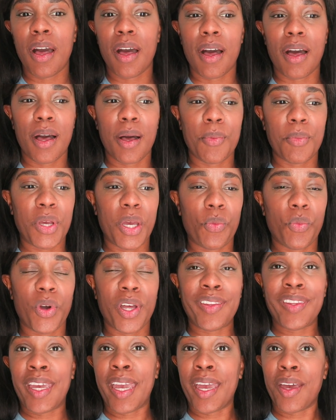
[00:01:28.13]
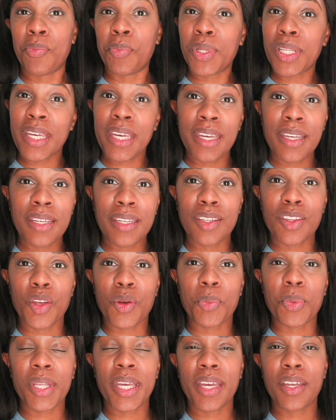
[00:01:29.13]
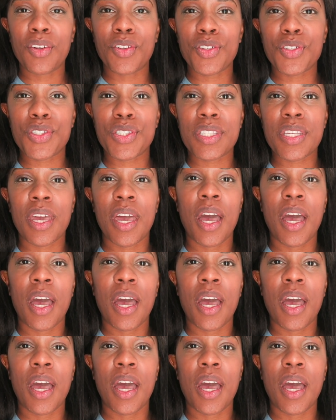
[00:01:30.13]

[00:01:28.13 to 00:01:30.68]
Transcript: um, and what they had planned in their planners.